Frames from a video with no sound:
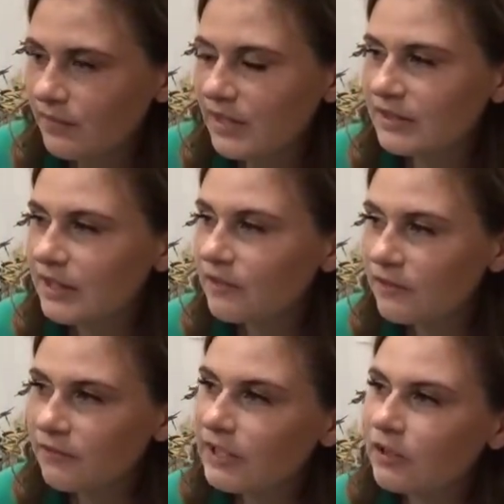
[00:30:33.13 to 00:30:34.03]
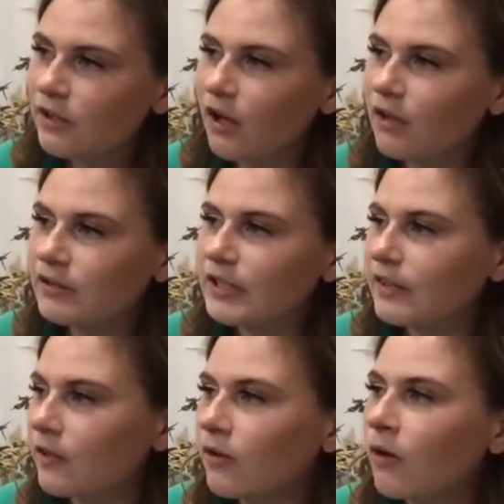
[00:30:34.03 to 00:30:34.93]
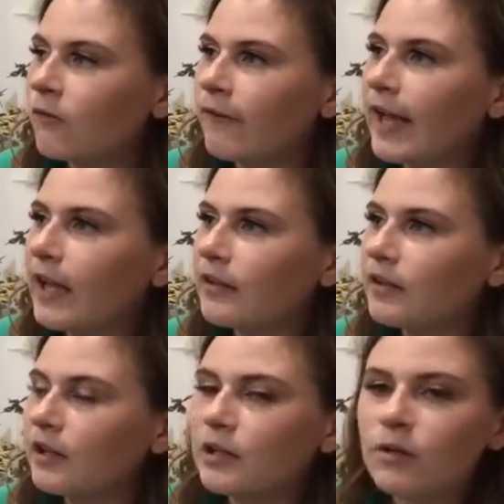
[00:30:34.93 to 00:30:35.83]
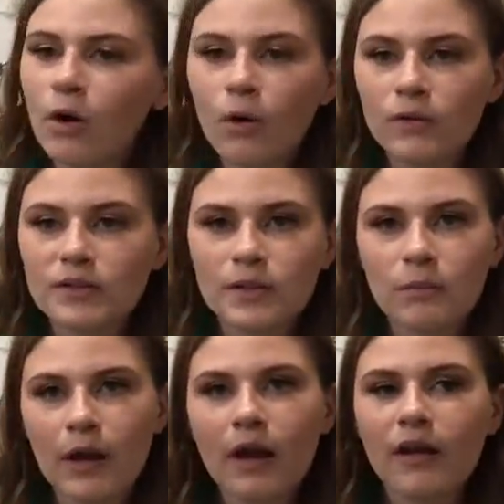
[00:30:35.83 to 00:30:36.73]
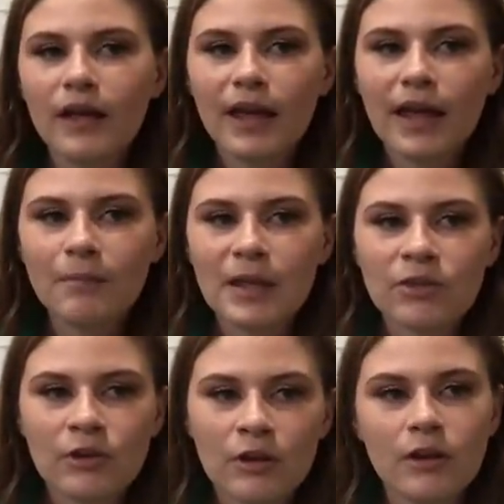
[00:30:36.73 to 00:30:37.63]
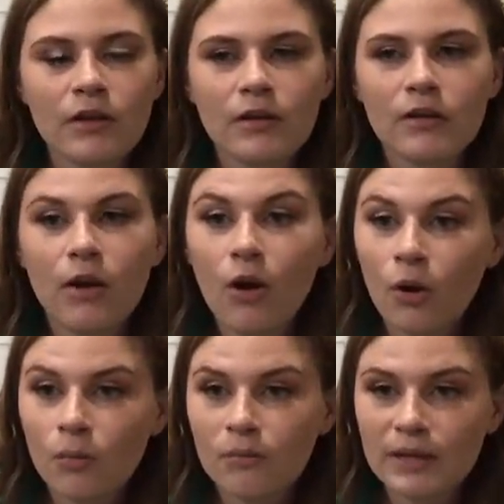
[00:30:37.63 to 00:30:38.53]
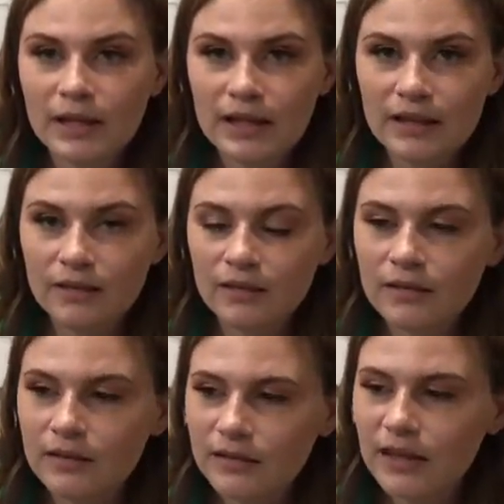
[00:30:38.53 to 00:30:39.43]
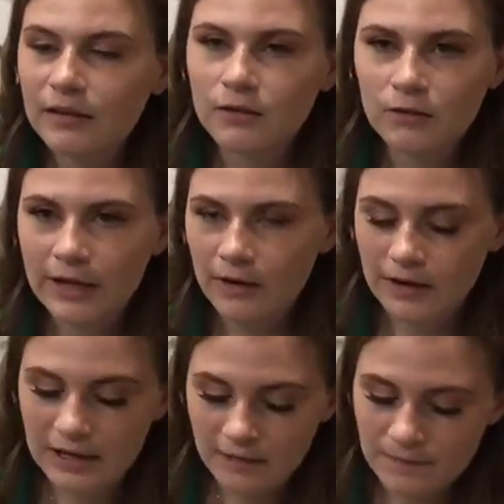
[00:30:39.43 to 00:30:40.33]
instead of living in a colony, they'll go find a little hole somewhere and make their home in that little area.